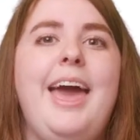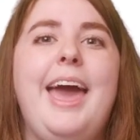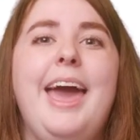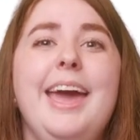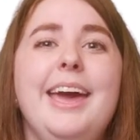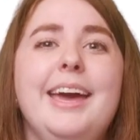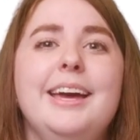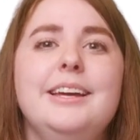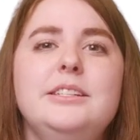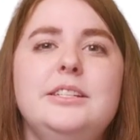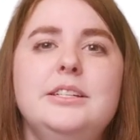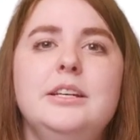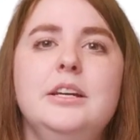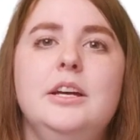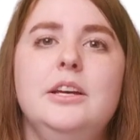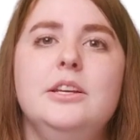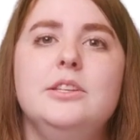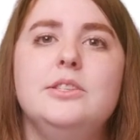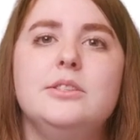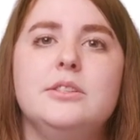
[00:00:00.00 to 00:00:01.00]
And
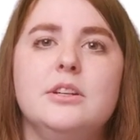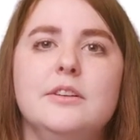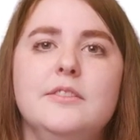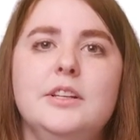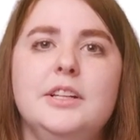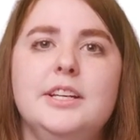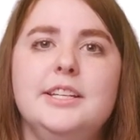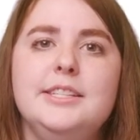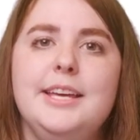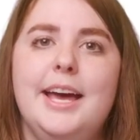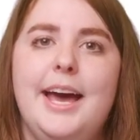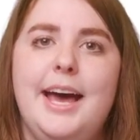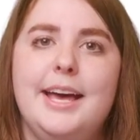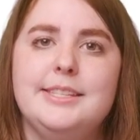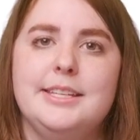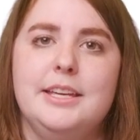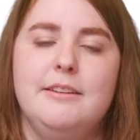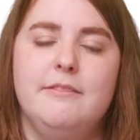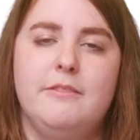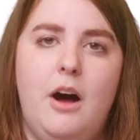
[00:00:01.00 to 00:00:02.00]
serverless
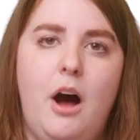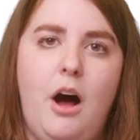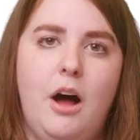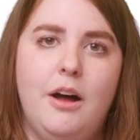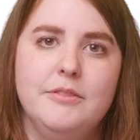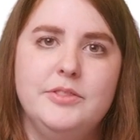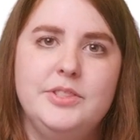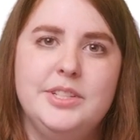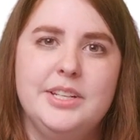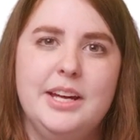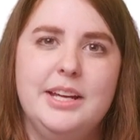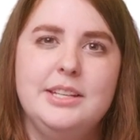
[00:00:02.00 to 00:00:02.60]
has evolved.